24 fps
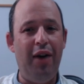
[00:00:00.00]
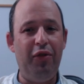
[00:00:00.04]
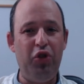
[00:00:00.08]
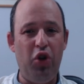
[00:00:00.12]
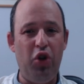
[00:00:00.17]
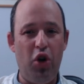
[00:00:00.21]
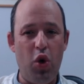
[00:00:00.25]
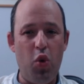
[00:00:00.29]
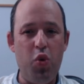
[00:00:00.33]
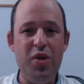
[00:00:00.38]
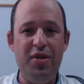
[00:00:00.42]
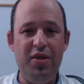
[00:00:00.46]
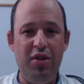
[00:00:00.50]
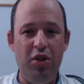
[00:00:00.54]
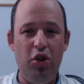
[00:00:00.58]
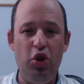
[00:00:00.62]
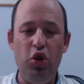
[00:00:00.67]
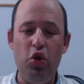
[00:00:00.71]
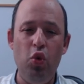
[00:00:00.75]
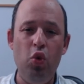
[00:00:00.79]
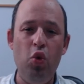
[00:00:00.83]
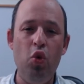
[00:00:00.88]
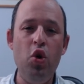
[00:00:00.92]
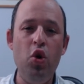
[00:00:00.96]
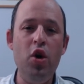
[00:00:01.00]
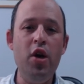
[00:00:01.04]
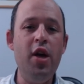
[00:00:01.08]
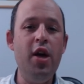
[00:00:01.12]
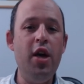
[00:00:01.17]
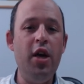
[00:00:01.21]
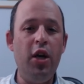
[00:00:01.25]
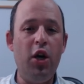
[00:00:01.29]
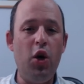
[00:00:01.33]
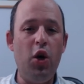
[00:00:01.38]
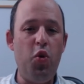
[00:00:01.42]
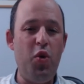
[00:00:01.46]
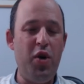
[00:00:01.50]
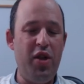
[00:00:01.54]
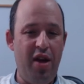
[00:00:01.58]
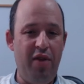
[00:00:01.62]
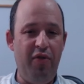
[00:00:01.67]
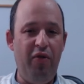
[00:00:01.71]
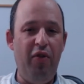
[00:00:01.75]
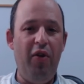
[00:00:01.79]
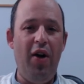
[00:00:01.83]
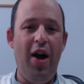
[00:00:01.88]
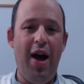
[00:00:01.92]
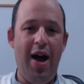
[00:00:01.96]
After queen c2, queen
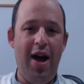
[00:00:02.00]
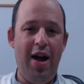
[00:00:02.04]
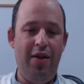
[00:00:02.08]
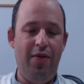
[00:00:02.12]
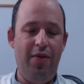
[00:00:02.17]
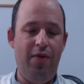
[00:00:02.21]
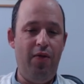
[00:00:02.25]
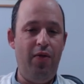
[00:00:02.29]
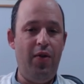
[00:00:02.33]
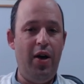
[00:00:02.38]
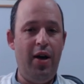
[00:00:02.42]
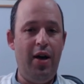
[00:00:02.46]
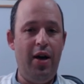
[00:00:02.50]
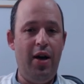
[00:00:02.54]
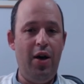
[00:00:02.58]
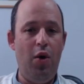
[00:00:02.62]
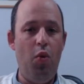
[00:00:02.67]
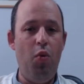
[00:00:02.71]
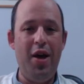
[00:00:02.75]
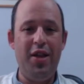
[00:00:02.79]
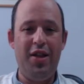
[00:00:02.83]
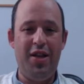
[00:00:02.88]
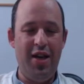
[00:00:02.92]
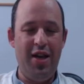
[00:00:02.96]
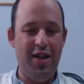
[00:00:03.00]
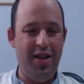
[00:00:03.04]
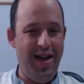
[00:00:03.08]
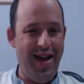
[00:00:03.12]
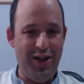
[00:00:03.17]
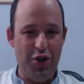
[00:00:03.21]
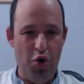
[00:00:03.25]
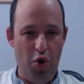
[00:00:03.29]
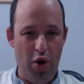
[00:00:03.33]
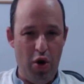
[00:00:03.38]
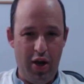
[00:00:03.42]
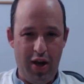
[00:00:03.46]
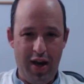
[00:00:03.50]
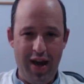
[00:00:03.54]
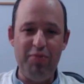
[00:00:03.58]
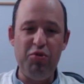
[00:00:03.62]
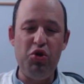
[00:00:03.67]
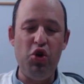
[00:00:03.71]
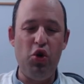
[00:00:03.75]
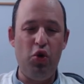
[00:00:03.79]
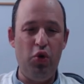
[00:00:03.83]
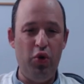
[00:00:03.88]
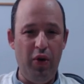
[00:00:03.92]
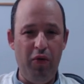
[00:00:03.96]
a5, white can actually
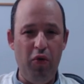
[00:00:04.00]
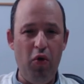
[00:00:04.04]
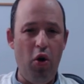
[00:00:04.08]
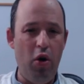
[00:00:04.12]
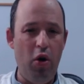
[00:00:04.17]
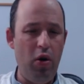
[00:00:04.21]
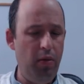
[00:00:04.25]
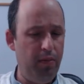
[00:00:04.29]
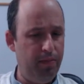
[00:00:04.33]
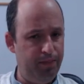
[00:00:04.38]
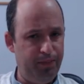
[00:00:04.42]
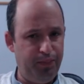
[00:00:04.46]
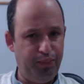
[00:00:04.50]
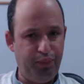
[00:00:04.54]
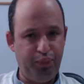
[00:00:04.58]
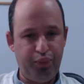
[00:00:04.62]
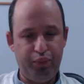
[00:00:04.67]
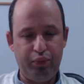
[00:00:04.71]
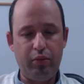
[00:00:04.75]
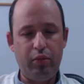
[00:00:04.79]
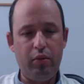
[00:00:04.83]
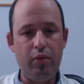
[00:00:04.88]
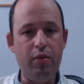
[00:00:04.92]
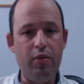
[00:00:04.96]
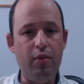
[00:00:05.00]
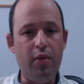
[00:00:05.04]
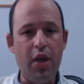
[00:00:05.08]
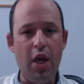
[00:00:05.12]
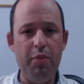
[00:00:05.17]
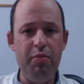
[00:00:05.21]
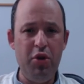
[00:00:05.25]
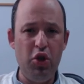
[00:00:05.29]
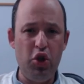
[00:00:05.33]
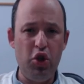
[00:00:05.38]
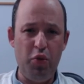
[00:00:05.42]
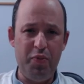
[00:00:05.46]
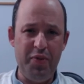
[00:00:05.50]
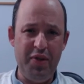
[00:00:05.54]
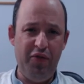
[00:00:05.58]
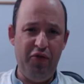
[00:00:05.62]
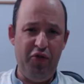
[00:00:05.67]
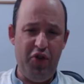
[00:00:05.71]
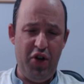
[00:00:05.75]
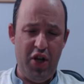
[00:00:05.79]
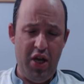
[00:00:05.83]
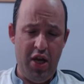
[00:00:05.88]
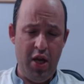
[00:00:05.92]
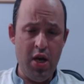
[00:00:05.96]
capture on a4. Bishop
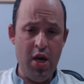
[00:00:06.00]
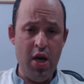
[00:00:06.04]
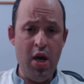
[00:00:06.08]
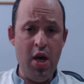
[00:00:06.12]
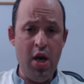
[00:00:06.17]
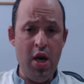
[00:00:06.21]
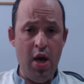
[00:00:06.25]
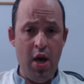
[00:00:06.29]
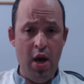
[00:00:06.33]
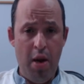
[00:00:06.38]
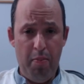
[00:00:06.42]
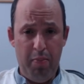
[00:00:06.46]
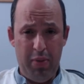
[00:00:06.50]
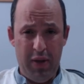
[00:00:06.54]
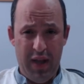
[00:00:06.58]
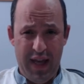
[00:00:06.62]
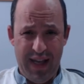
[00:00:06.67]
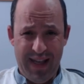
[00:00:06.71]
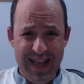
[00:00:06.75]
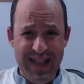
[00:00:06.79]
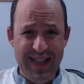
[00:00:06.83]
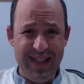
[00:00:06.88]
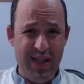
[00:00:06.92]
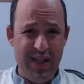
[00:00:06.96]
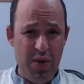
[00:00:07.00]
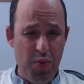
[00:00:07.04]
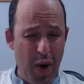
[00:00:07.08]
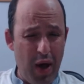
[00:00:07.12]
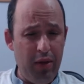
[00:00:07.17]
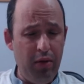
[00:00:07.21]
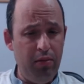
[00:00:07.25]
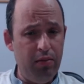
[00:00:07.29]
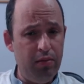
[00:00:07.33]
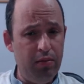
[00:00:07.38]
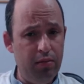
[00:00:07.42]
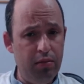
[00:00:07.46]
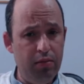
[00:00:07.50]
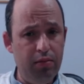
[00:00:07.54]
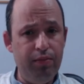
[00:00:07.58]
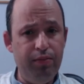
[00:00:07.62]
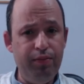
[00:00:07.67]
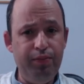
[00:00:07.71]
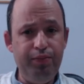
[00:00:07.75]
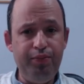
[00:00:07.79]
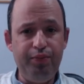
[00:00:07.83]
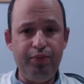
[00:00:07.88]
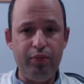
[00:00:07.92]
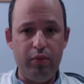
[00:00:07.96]
c3, play king d1.
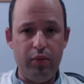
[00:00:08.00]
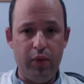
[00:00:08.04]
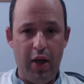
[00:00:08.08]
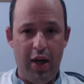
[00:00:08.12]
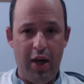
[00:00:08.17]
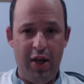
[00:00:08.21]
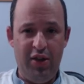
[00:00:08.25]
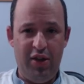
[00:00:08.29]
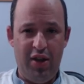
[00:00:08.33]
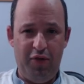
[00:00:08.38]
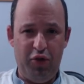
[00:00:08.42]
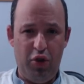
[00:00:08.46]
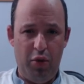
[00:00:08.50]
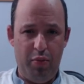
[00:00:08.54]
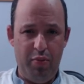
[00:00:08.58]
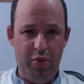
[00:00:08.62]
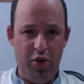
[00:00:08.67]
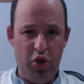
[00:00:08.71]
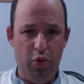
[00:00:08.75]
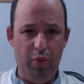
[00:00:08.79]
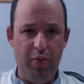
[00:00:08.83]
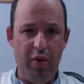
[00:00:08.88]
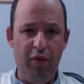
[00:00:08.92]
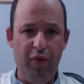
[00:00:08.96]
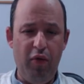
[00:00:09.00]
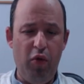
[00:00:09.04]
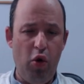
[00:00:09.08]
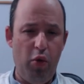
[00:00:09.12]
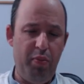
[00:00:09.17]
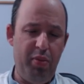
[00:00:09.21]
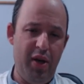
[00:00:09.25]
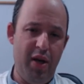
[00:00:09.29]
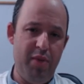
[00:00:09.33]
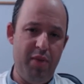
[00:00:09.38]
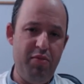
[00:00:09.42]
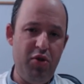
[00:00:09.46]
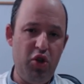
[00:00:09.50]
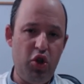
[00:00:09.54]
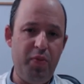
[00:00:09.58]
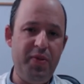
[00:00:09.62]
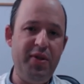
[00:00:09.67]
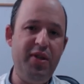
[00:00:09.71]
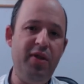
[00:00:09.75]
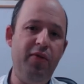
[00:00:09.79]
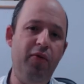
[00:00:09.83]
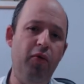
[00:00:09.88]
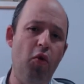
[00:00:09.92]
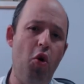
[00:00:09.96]
And after bishop b4, play bishop
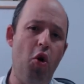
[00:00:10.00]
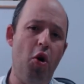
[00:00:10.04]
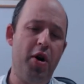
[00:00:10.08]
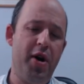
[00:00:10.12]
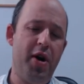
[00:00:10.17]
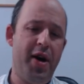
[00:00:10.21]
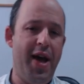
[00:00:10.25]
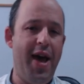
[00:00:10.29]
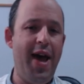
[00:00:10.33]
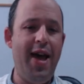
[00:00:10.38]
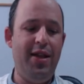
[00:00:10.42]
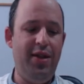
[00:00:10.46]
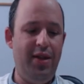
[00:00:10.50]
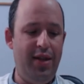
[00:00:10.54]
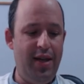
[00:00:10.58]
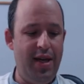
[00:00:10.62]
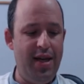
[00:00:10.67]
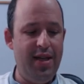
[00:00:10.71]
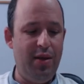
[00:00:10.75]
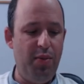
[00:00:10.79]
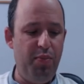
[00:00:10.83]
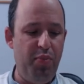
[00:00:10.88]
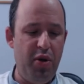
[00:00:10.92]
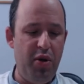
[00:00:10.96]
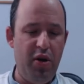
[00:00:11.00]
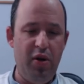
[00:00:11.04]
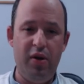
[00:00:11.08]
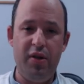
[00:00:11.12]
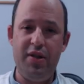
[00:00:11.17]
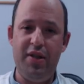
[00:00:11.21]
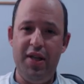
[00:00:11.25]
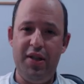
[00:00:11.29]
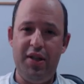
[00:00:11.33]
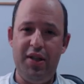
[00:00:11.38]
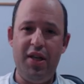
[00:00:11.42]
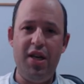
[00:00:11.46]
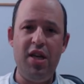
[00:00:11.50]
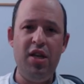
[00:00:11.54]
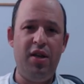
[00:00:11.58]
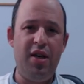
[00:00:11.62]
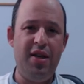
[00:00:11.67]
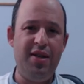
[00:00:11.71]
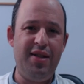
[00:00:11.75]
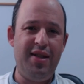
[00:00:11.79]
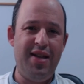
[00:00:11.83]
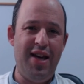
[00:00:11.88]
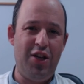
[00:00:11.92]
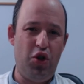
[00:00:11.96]
c4. And it appears that king
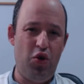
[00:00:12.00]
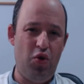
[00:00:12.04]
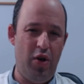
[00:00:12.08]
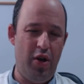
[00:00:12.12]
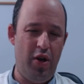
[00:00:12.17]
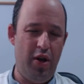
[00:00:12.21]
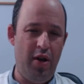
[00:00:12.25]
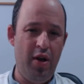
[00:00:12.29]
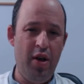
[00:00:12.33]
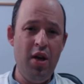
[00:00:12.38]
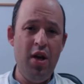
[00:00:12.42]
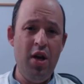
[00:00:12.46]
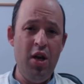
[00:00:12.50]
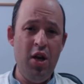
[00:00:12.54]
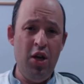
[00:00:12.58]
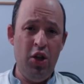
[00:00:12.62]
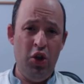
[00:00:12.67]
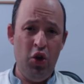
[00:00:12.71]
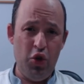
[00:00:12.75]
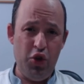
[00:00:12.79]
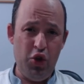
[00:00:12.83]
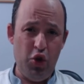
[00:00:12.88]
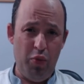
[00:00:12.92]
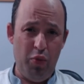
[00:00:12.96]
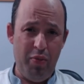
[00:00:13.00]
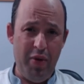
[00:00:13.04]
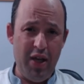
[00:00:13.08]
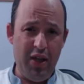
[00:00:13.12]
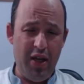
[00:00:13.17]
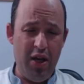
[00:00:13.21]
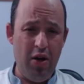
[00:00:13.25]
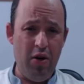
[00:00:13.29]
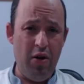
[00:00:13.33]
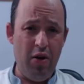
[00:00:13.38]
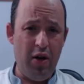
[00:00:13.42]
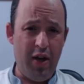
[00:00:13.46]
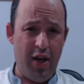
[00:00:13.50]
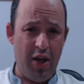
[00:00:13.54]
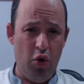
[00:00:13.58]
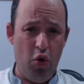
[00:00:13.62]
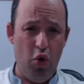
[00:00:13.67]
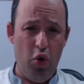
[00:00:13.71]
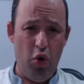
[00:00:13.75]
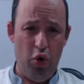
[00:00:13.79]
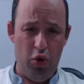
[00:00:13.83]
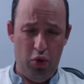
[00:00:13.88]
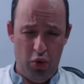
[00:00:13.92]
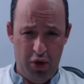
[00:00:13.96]
is actually not so bad here, can
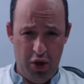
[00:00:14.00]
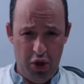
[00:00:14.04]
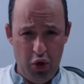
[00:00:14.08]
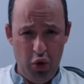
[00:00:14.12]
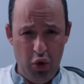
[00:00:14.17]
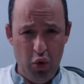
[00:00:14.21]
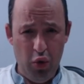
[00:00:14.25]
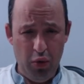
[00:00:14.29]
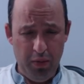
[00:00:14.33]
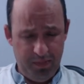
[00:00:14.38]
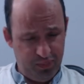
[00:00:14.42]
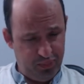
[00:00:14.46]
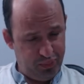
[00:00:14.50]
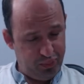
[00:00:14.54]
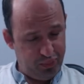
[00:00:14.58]
go on e2